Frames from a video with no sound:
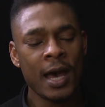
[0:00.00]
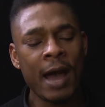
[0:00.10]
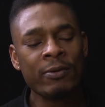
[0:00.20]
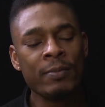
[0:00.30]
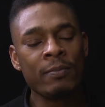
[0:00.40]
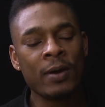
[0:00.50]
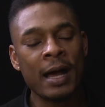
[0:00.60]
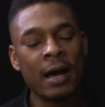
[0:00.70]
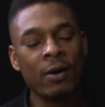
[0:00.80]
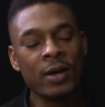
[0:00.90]
I remember
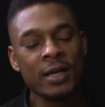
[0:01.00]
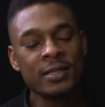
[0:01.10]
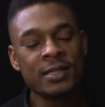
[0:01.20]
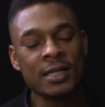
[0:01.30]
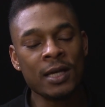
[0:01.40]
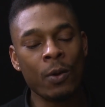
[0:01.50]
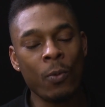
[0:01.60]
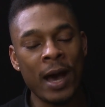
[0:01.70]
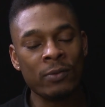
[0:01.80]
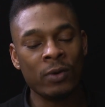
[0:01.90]
how seeing a
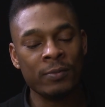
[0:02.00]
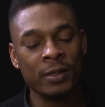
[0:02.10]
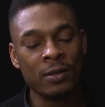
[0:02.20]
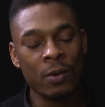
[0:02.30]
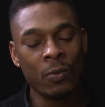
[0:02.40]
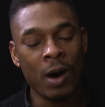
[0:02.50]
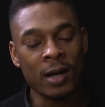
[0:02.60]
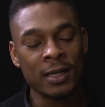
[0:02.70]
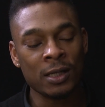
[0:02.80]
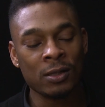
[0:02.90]
white woman
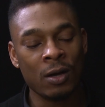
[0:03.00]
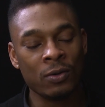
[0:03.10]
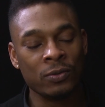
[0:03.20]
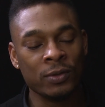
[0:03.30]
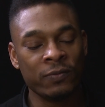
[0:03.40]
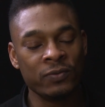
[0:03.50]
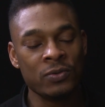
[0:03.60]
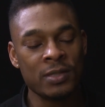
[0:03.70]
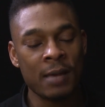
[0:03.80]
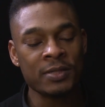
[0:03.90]
walking alone a few
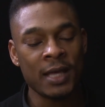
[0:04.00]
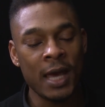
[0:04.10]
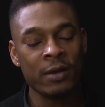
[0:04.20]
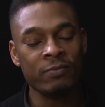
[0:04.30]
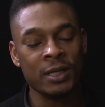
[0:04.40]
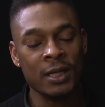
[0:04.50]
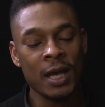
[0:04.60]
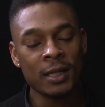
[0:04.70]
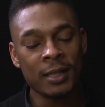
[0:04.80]
steps ahead of me